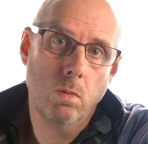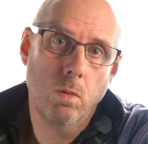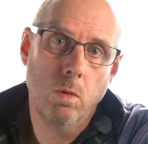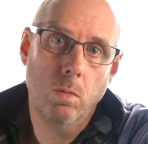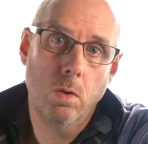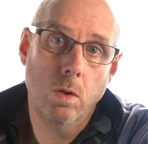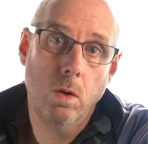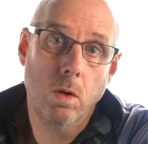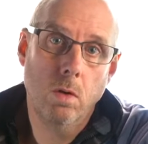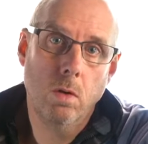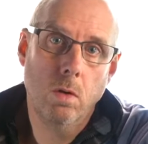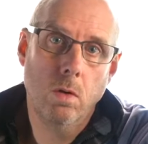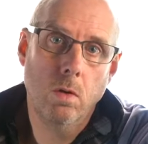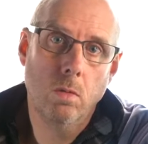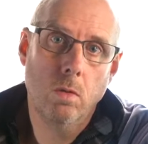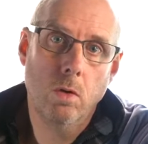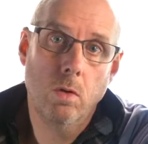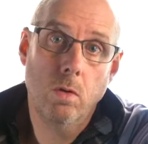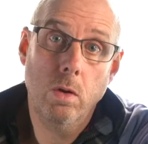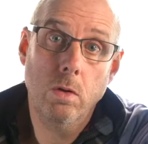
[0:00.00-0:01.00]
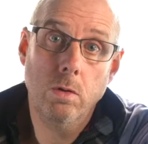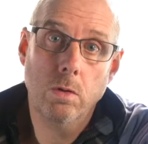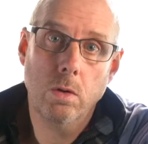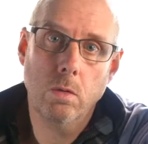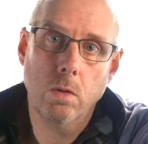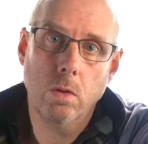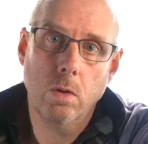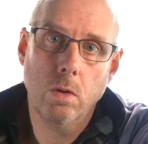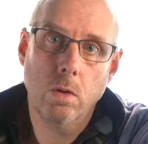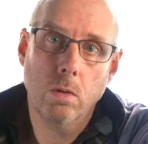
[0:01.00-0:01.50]
maybe you need to do more easy
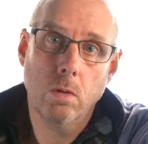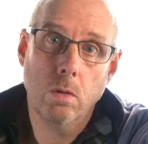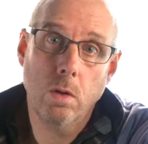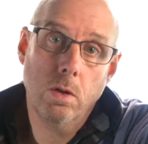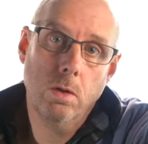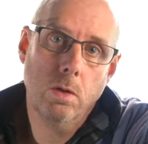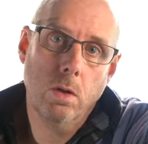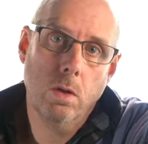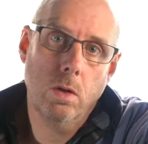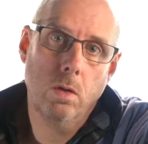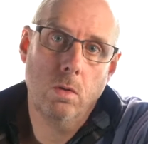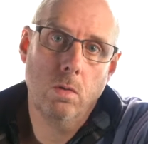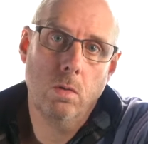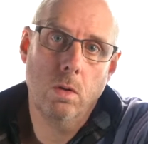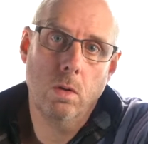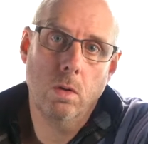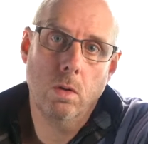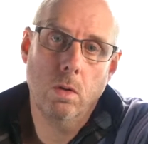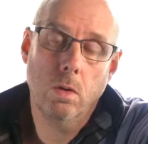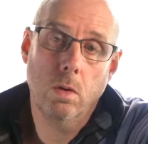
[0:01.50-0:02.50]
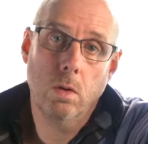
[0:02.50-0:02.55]
work, less hard work.